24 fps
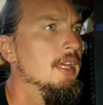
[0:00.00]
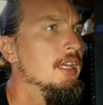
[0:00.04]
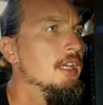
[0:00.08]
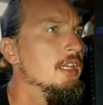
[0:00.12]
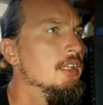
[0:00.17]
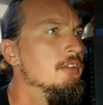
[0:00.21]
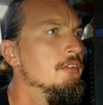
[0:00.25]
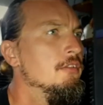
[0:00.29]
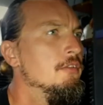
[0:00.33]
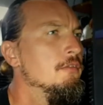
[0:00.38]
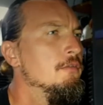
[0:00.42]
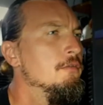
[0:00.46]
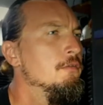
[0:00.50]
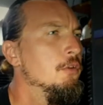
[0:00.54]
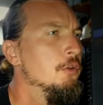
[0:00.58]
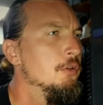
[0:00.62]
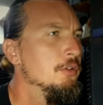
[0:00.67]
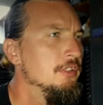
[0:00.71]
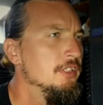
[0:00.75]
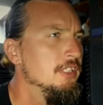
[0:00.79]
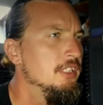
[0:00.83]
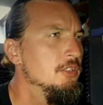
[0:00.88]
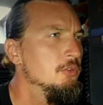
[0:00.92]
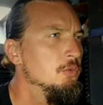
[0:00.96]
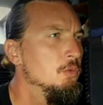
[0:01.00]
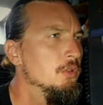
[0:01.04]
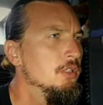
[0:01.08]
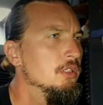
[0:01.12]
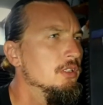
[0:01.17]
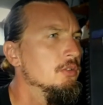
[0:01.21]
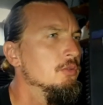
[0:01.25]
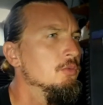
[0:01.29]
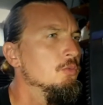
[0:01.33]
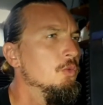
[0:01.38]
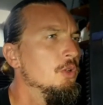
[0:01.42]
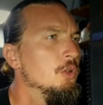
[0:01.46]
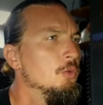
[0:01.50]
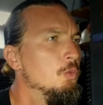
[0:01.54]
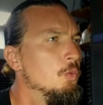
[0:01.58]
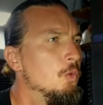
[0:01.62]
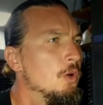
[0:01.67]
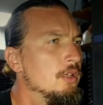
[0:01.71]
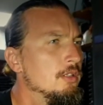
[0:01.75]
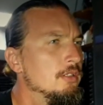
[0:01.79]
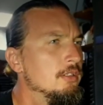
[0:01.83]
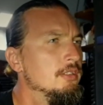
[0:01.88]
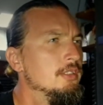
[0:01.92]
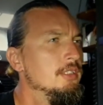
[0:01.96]
and for this one we
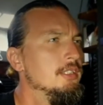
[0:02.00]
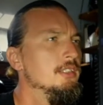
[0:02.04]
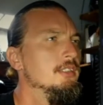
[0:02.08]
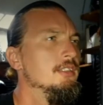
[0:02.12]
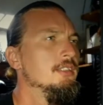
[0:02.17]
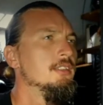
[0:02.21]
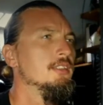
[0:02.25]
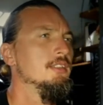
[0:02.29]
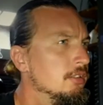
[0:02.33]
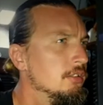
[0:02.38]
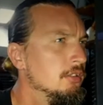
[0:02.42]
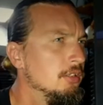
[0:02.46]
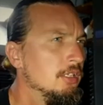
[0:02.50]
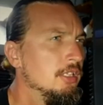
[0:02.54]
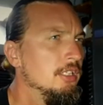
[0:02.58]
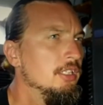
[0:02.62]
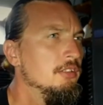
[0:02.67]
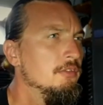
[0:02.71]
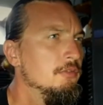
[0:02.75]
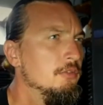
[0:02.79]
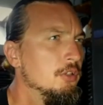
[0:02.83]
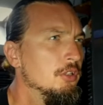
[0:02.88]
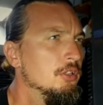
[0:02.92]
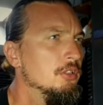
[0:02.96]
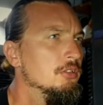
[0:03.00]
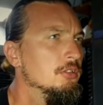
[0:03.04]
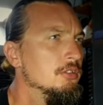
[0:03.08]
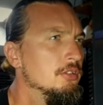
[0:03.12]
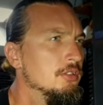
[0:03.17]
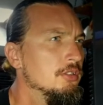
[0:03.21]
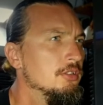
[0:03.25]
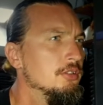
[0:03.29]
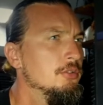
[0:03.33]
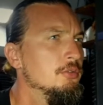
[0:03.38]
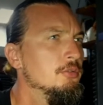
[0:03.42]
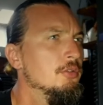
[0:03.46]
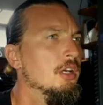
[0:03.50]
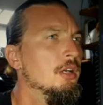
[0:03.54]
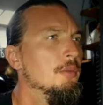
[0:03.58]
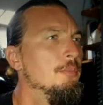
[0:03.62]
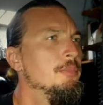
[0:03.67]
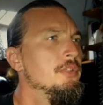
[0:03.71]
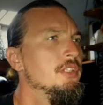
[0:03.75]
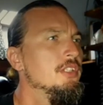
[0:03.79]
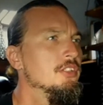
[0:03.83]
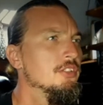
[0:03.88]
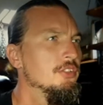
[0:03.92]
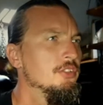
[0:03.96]
wanted the clean vocals to
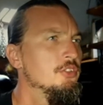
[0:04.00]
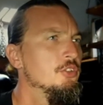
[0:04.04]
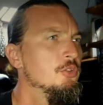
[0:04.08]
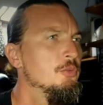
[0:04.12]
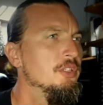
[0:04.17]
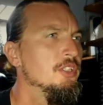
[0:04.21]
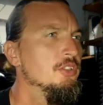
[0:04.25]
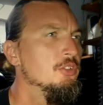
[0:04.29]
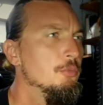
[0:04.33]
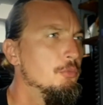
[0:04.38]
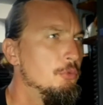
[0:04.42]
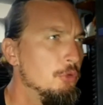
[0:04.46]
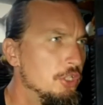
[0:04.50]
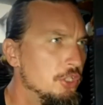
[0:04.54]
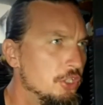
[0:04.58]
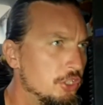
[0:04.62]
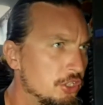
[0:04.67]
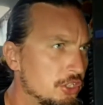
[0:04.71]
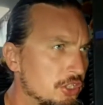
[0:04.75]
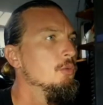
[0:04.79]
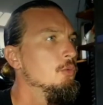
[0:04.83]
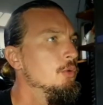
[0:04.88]
appear during the bridge.